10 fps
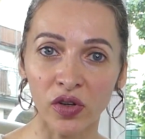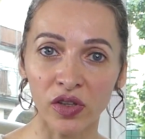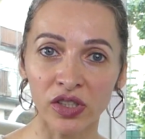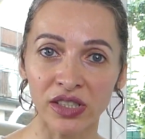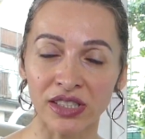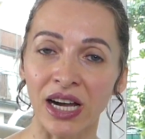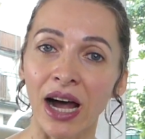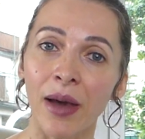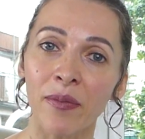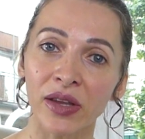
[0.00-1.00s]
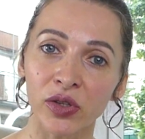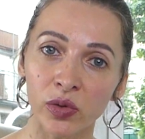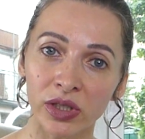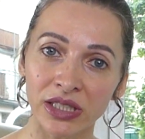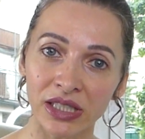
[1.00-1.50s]
the time that you
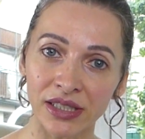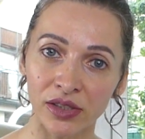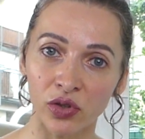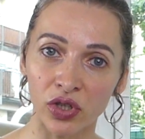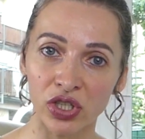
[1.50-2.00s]
will need in order